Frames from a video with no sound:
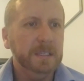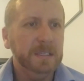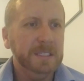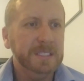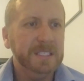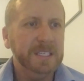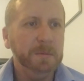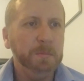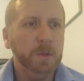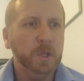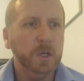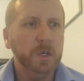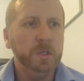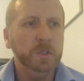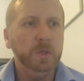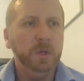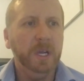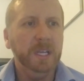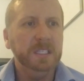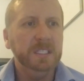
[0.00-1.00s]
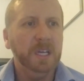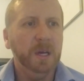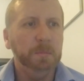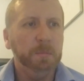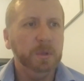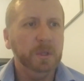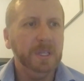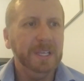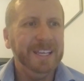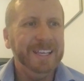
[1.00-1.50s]
similar to a
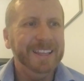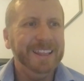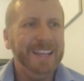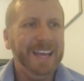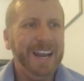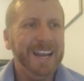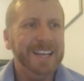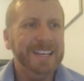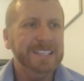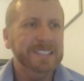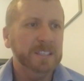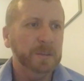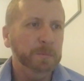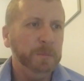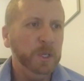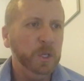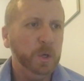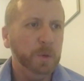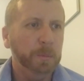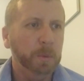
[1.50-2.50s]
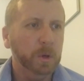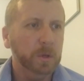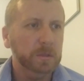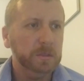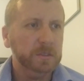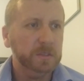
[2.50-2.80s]
tuple in that it is immutable.